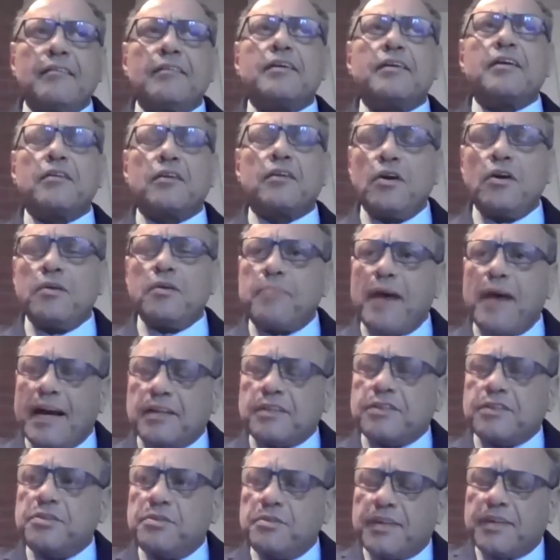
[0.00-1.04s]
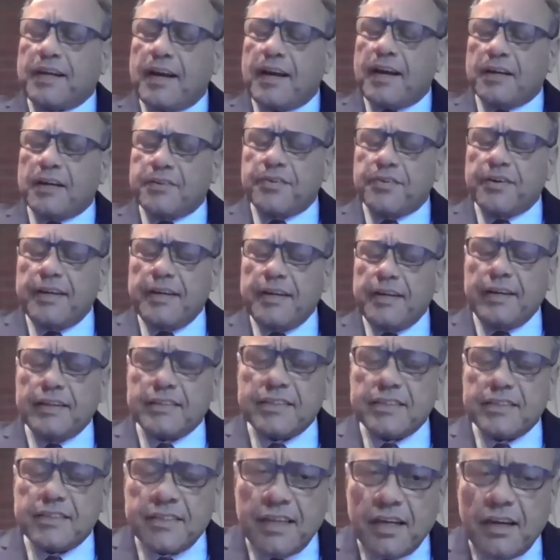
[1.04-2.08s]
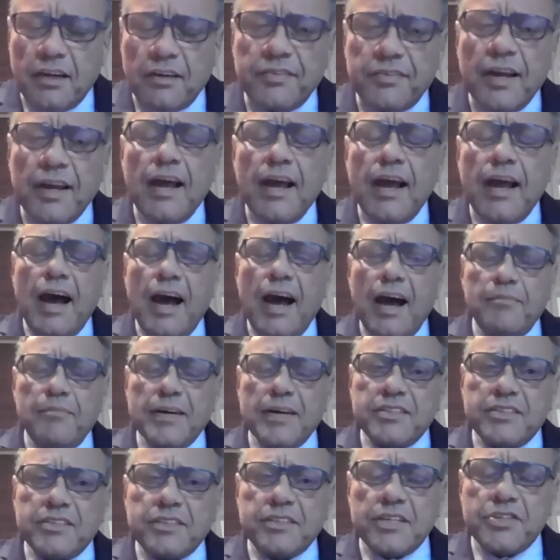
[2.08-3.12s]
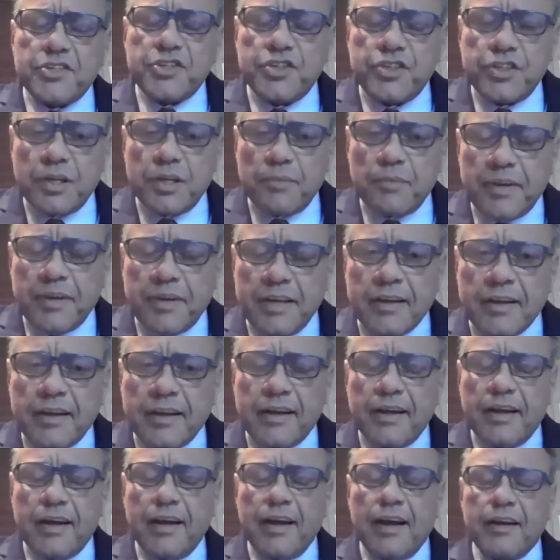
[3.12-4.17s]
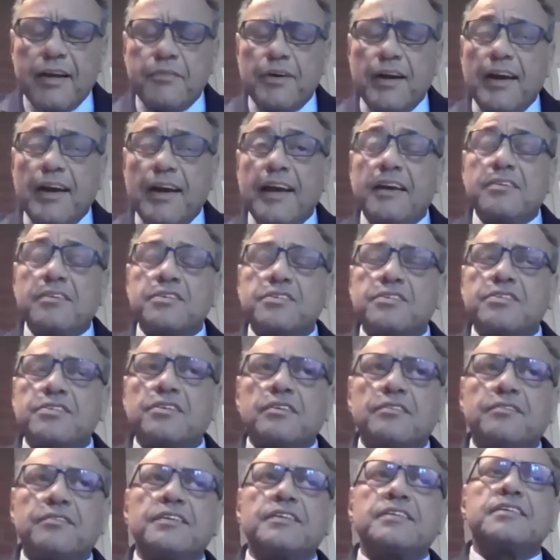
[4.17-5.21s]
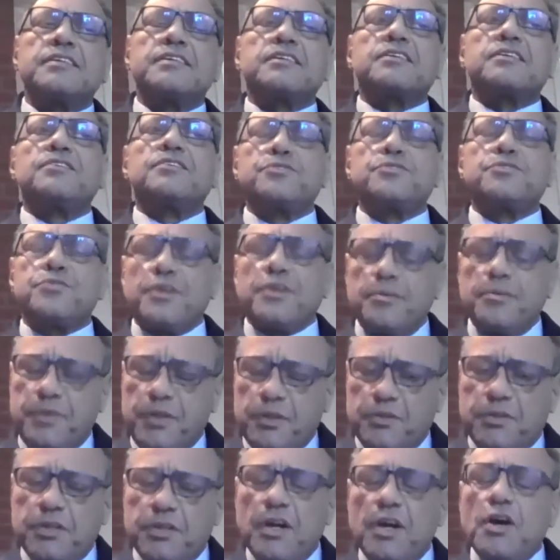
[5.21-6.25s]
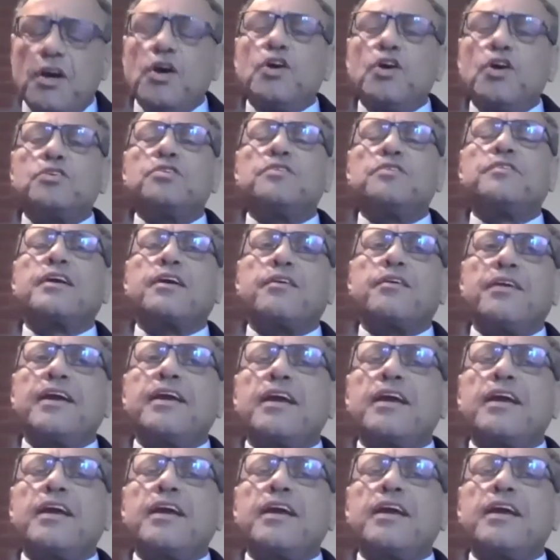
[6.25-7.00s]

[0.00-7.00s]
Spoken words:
Going back to the country itself, how much does shipping and related services contribute to the Greek